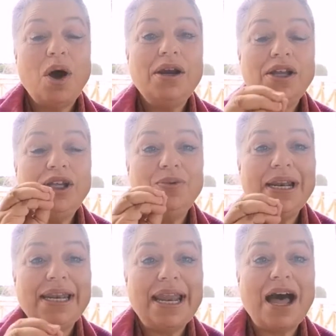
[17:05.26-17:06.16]
are you
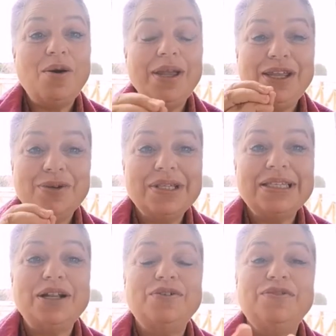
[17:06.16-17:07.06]
allowing
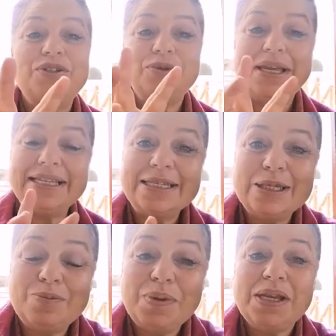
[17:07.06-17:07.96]
yourself to
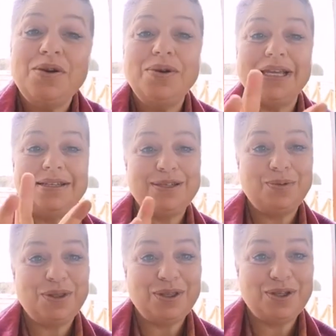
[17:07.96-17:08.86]
experience
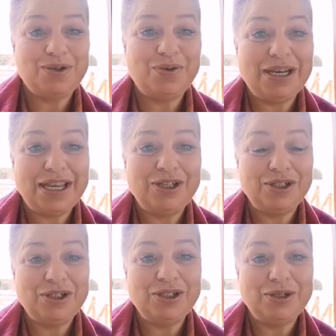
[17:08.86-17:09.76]
with this
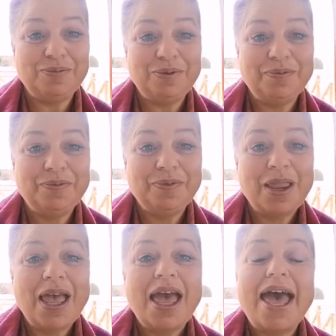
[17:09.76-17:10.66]
relationship?
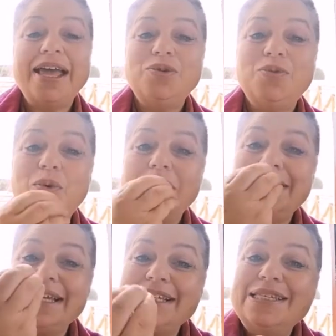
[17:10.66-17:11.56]
And
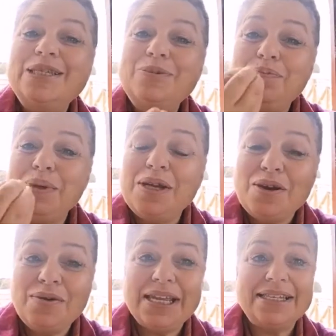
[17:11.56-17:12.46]
what
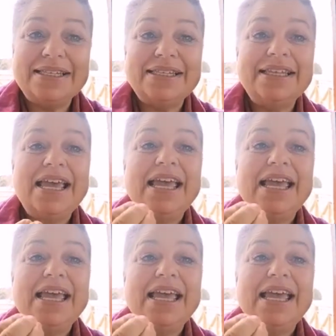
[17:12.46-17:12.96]
experience